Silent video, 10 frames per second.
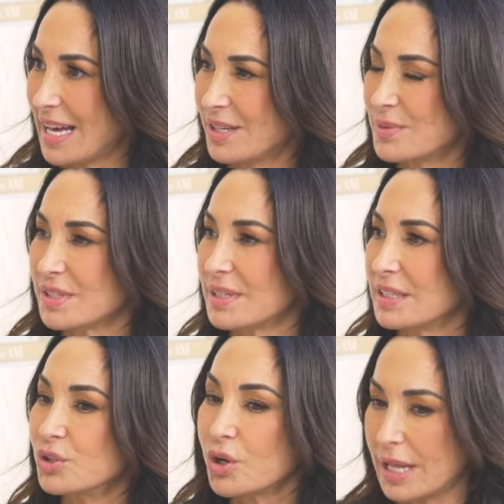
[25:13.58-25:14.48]
it was,
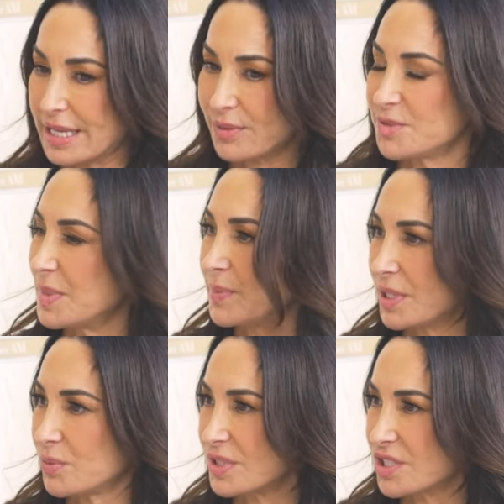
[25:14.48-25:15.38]
it looked like it was me, but
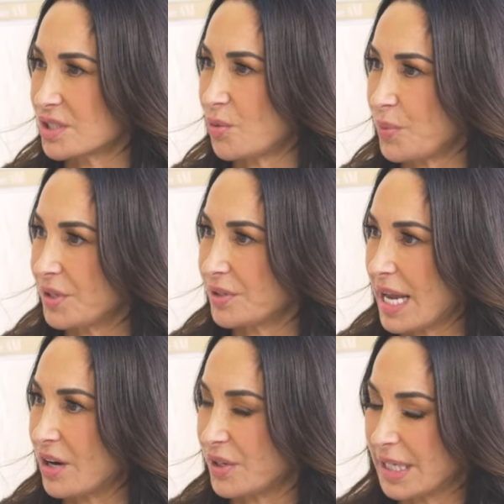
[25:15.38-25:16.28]
it was just a weird
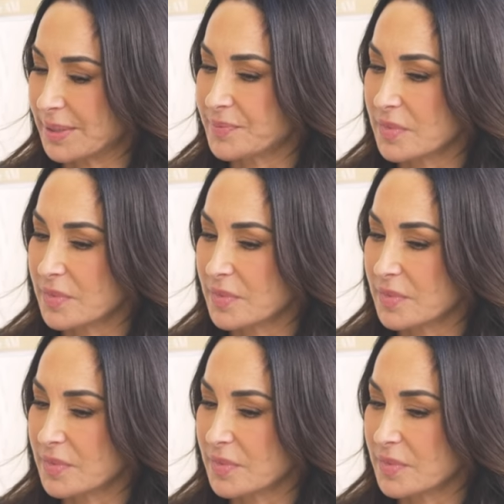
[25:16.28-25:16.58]
area.